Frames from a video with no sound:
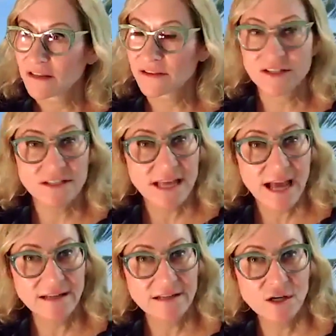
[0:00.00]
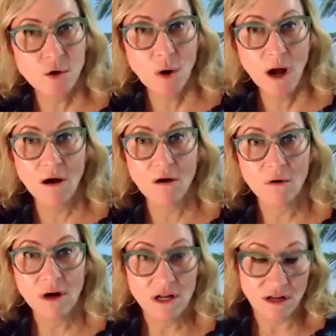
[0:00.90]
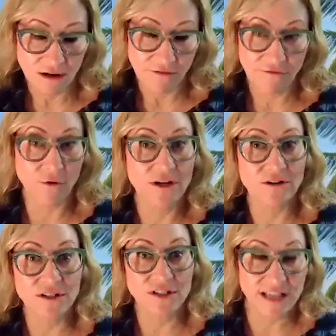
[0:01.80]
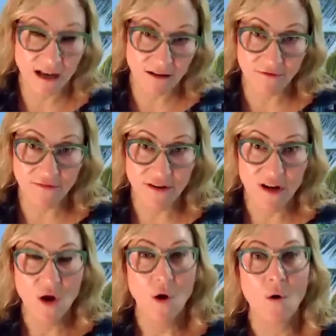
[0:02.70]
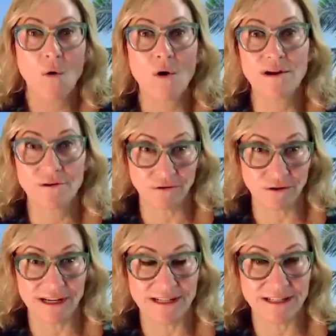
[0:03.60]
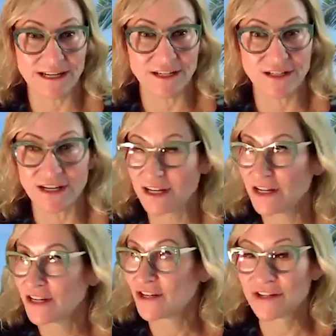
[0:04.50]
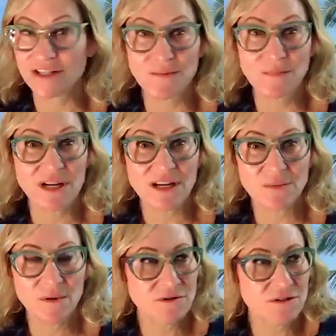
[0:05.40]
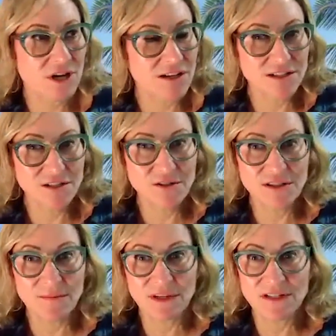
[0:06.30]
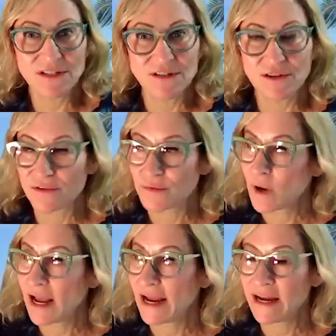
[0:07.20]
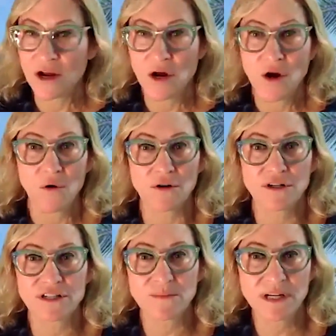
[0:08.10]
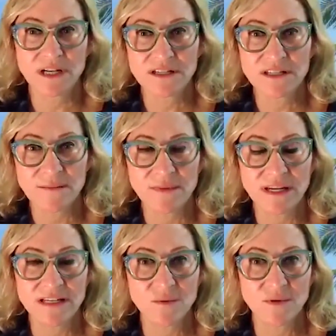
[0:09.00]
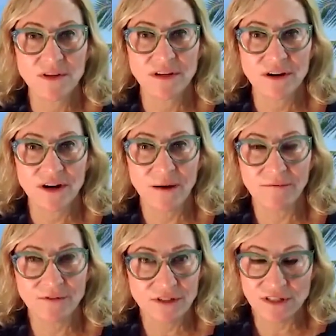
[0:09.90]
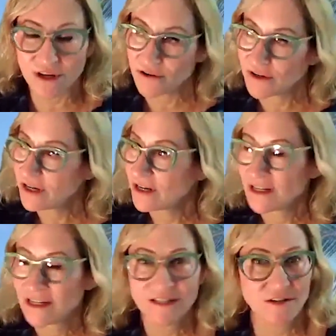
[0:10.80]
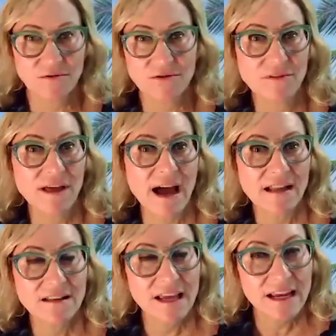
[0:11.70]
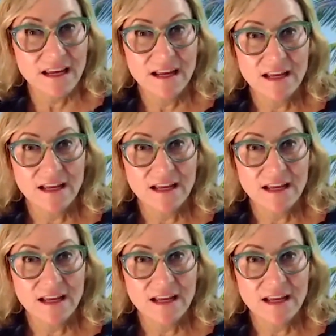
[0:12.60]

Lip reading: the status quo for yourself or your organization. Just because we were taught to do something a certain way, or just because something is within our comfort zone, screw that. Like,